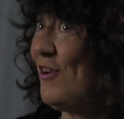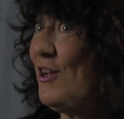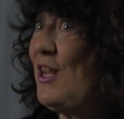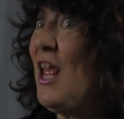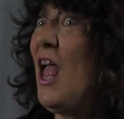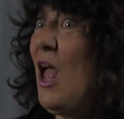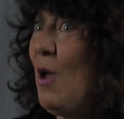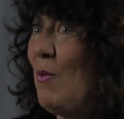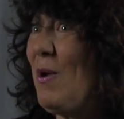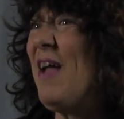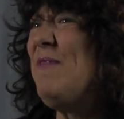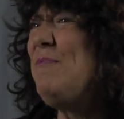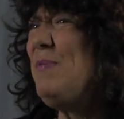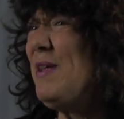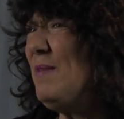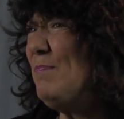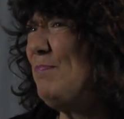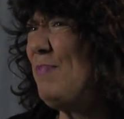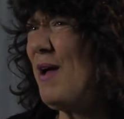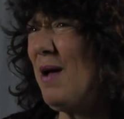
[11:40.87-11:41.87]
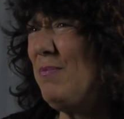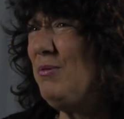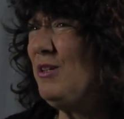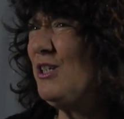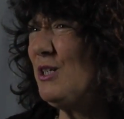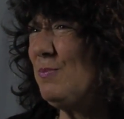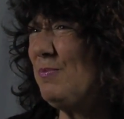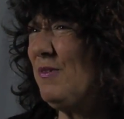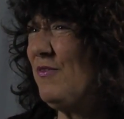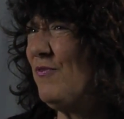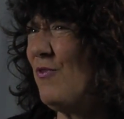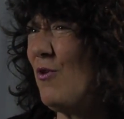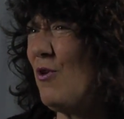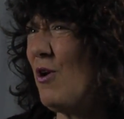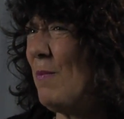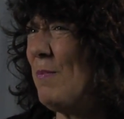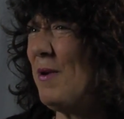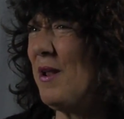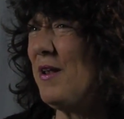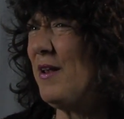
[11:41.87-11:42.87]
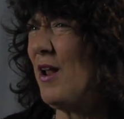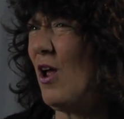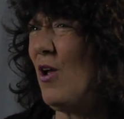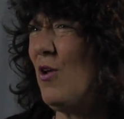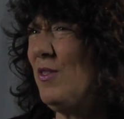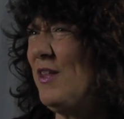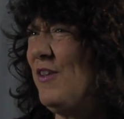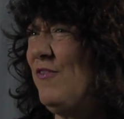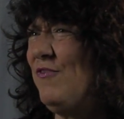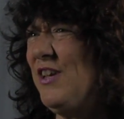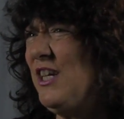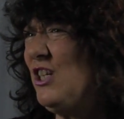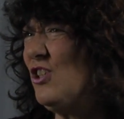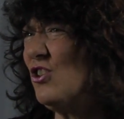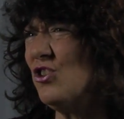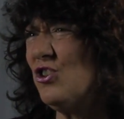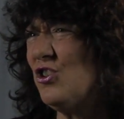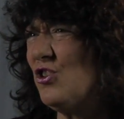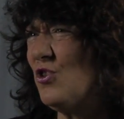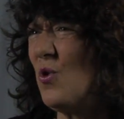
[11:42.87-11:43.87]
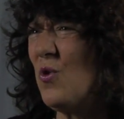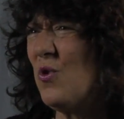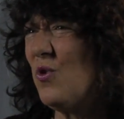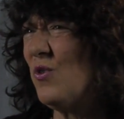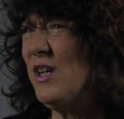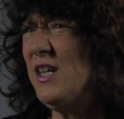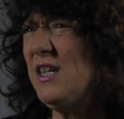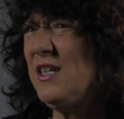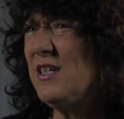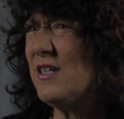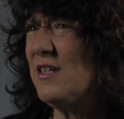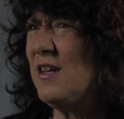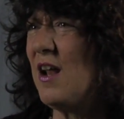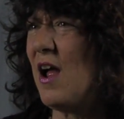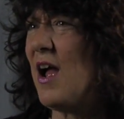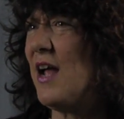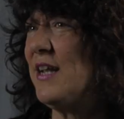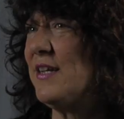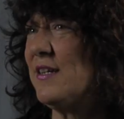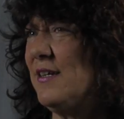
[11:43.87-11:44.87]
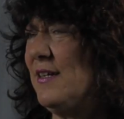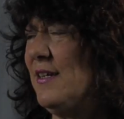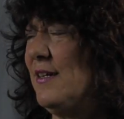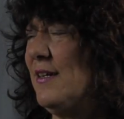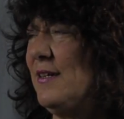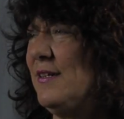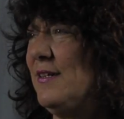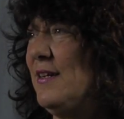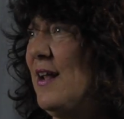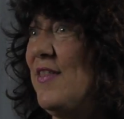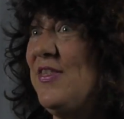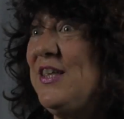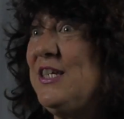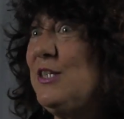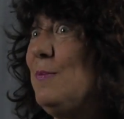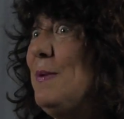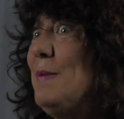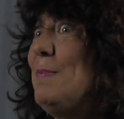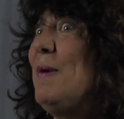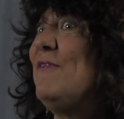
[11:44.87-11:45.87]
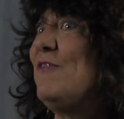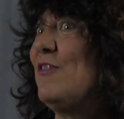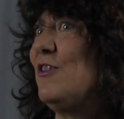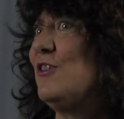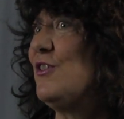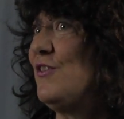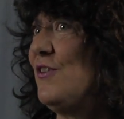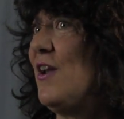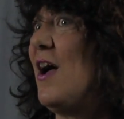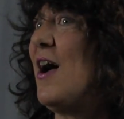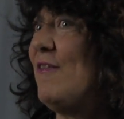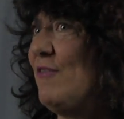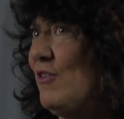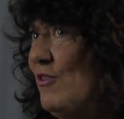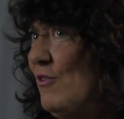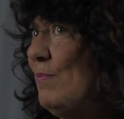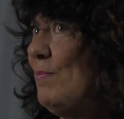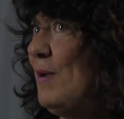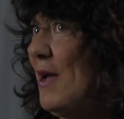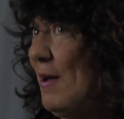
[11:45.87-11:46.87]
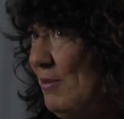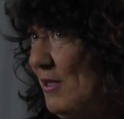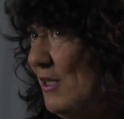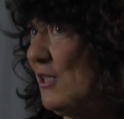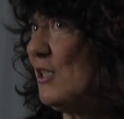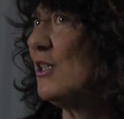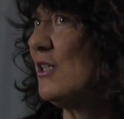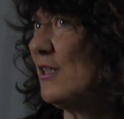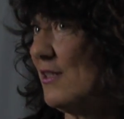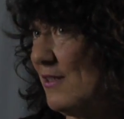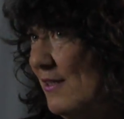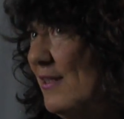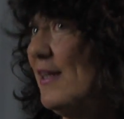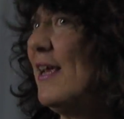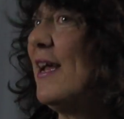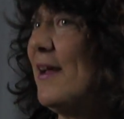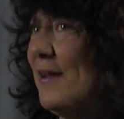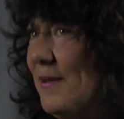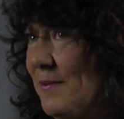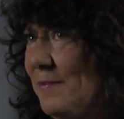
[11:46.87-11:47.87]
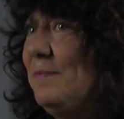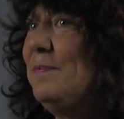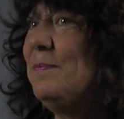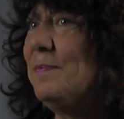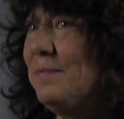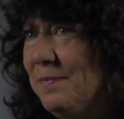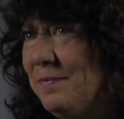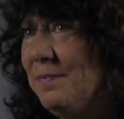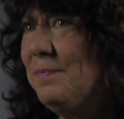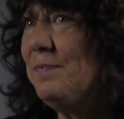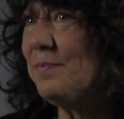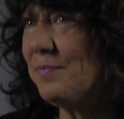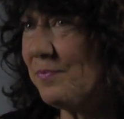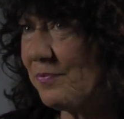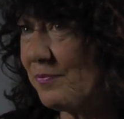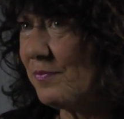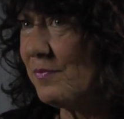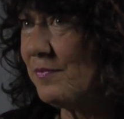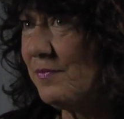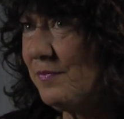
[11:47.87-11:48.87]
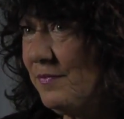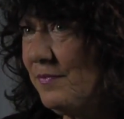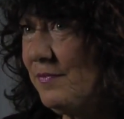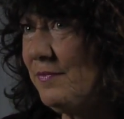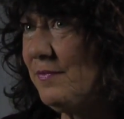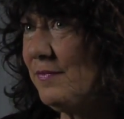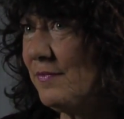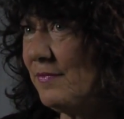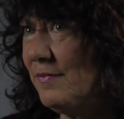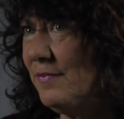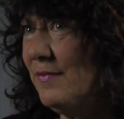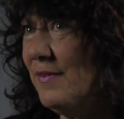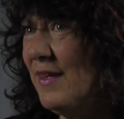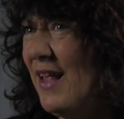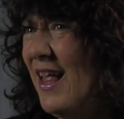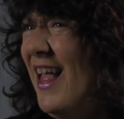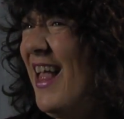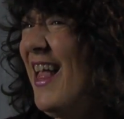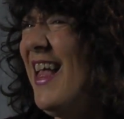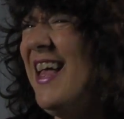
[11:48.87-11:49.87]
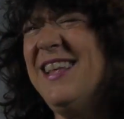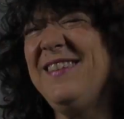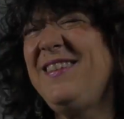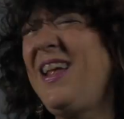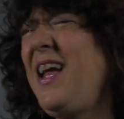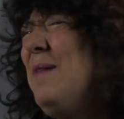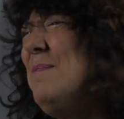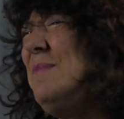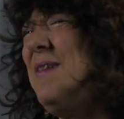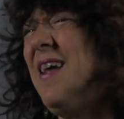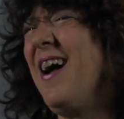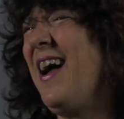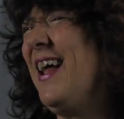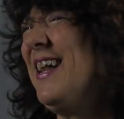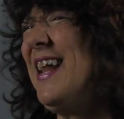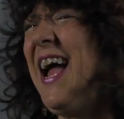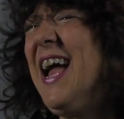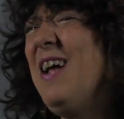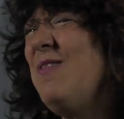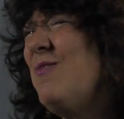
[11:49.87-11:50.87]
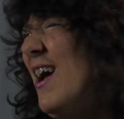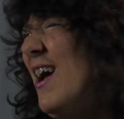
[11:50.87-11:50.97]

first. Well, I've been published before, but mm-hmm. only feature stories. Not, uh, not this will be my first novel published. First novel. Yes. And do you write poetry as well, or I'm not. not I